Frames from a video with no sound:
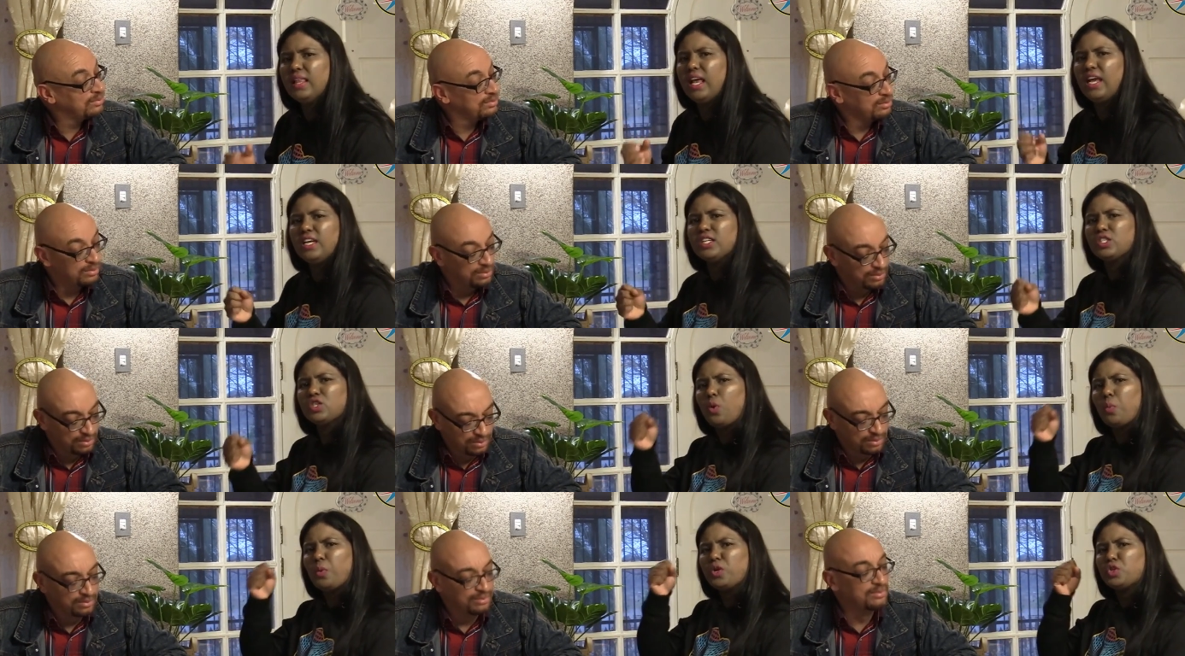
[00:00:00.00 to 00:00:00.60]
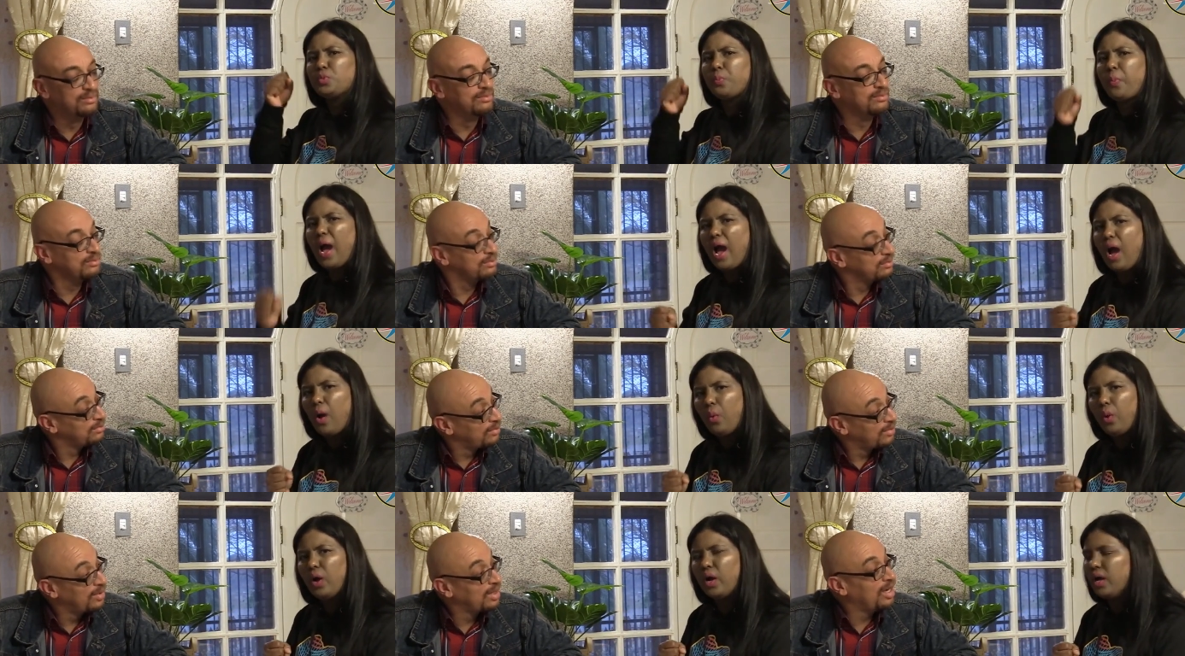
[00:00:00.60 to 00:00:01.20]
Speaker 1: There is so mm. much
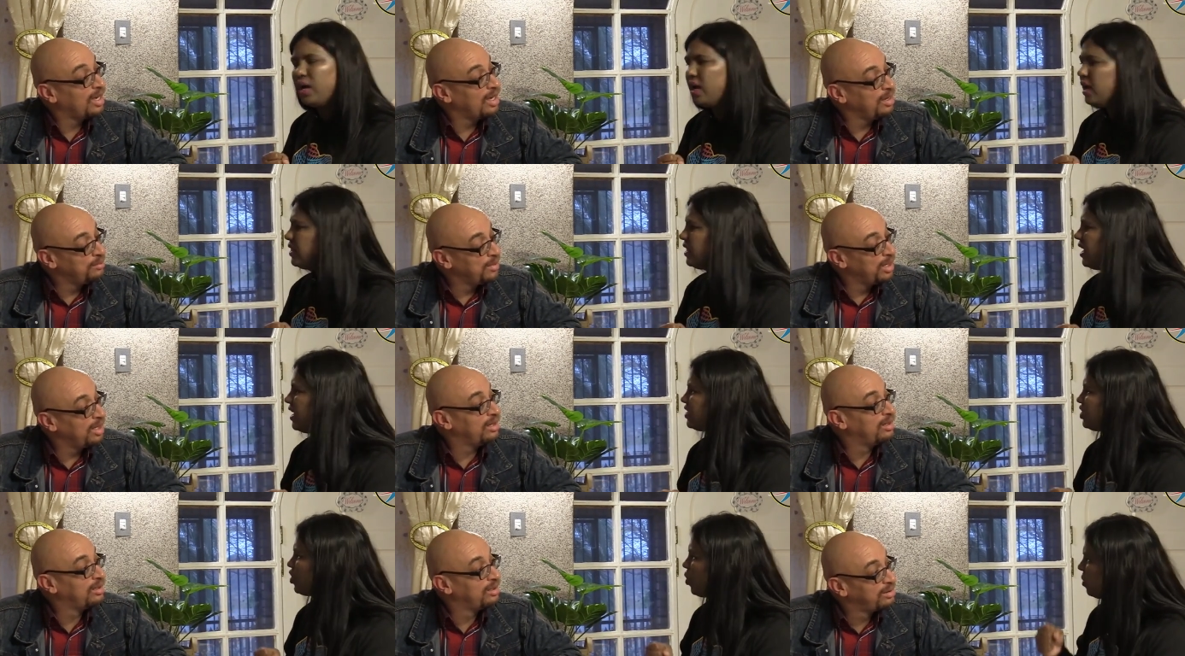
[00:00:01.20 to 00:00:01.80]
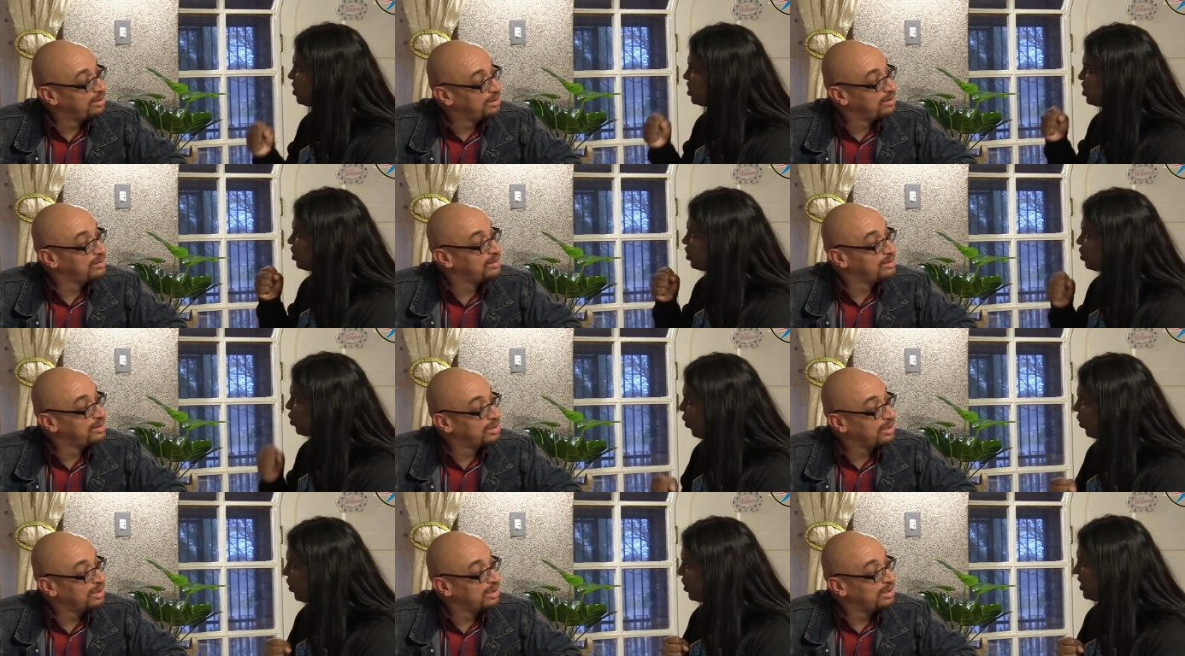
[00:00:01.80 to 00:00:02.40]
power, Amen. there is so much
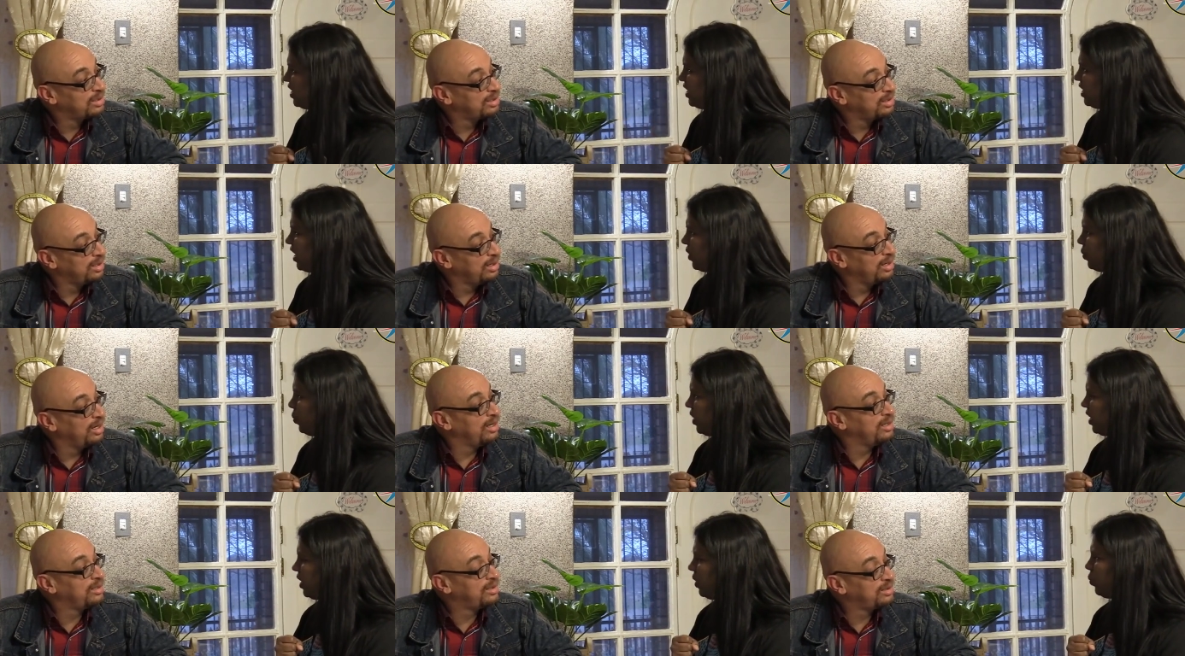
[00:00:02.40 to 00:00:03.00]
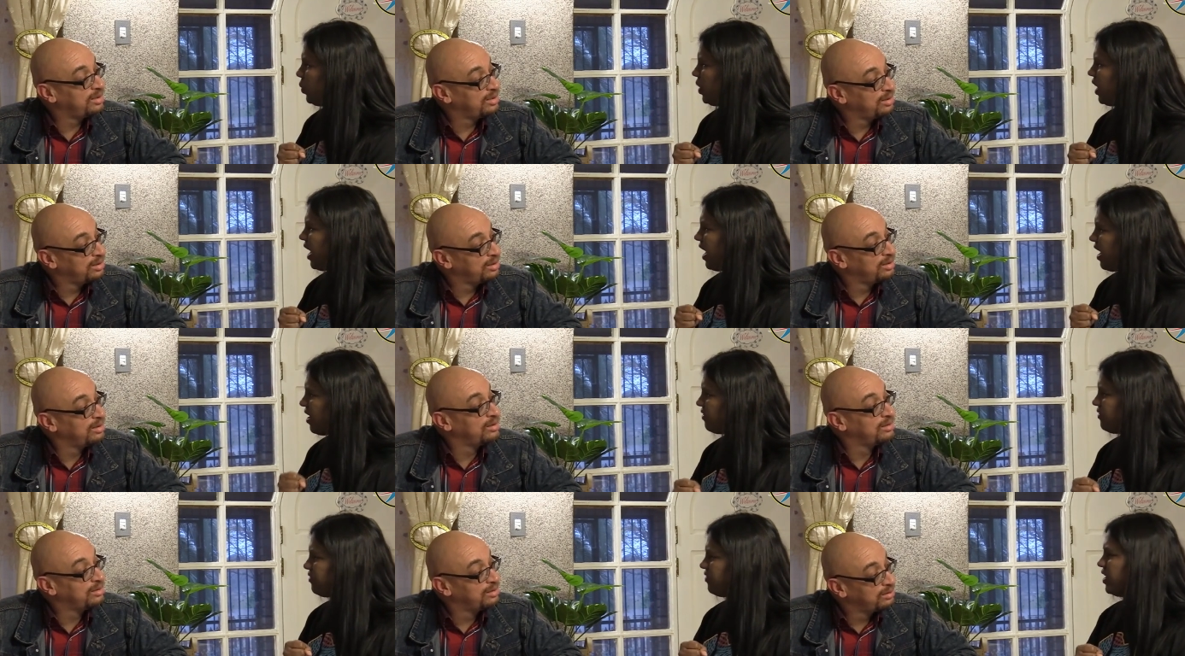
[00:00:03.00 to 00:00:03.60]
authority that yes. we, we
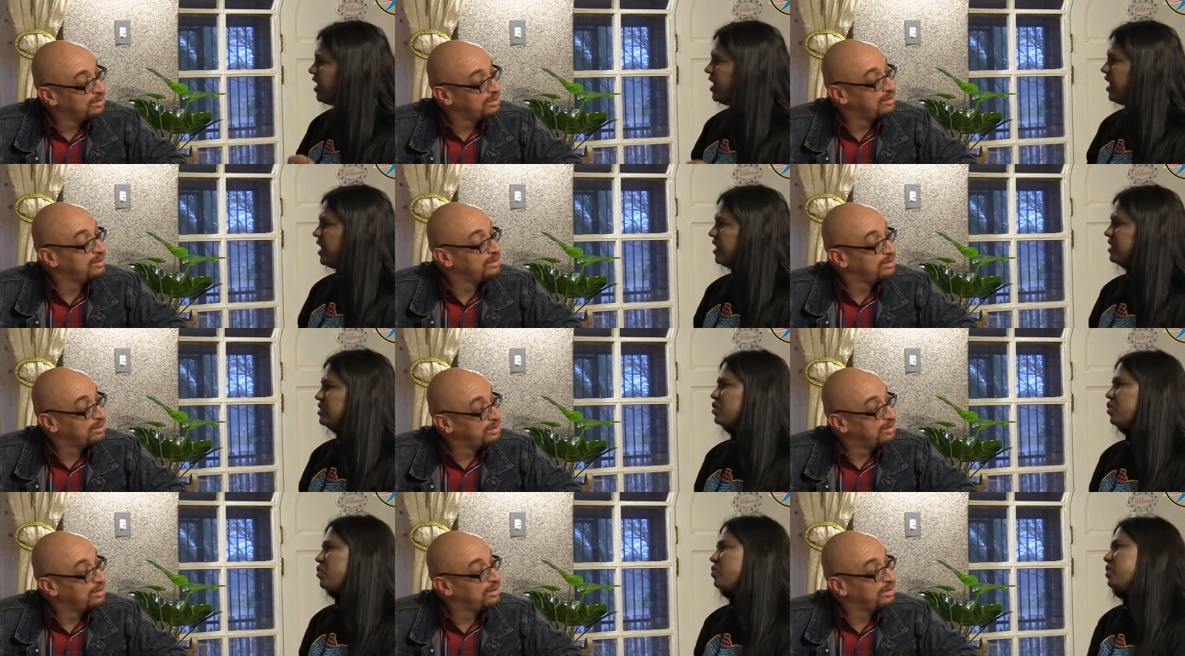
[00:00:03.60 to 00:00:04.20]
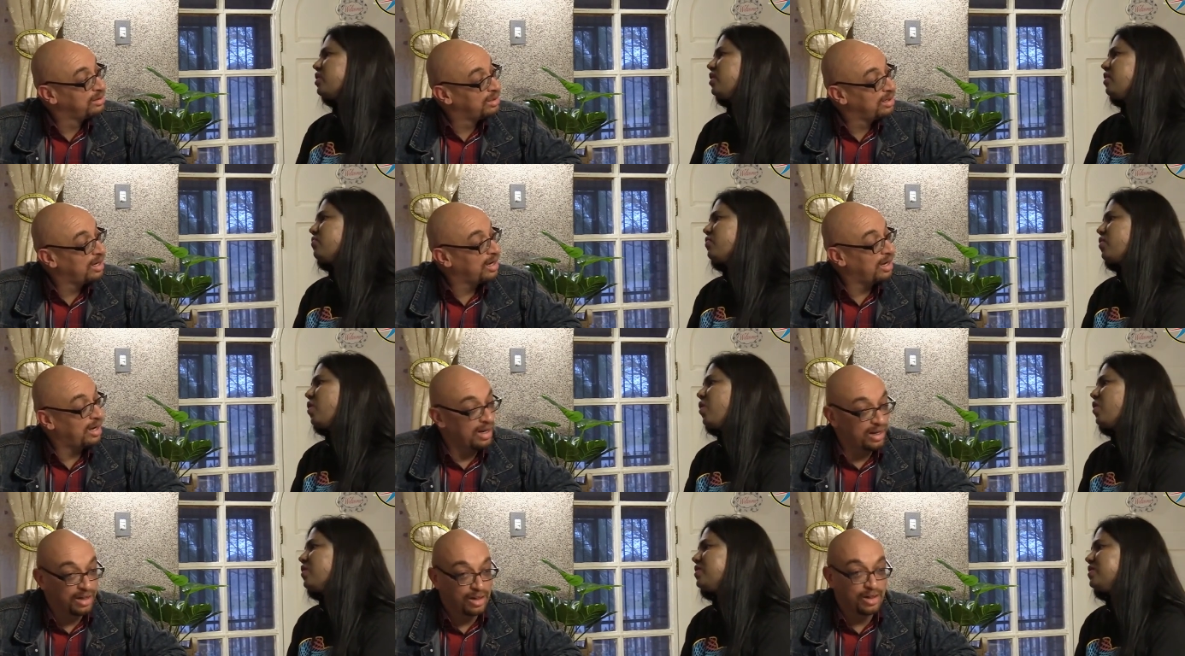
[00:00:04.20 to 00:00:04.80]
have as children of God.